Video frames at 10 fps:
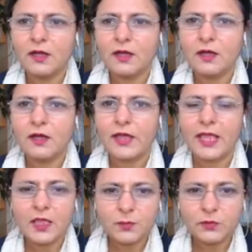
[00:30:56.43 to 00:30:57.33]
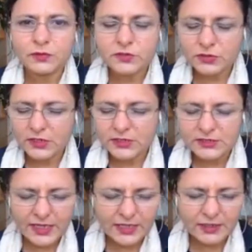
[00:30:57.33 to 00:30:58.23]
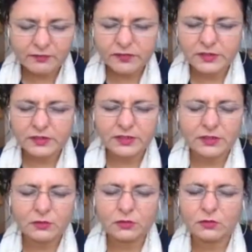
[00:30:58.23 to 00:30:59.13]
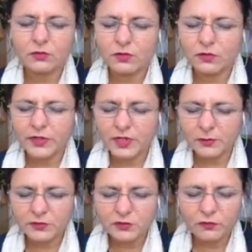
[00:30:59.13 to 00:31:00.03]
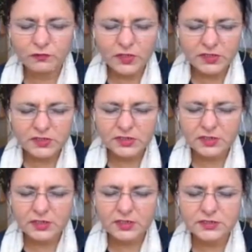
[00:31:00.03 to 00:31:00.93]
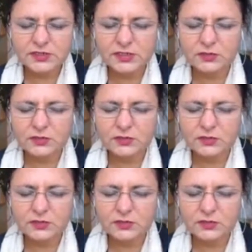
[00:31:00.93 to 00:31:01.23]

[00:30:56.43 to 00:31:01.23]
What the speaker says: able to contain everything, or no longer able to function, and it's just sort of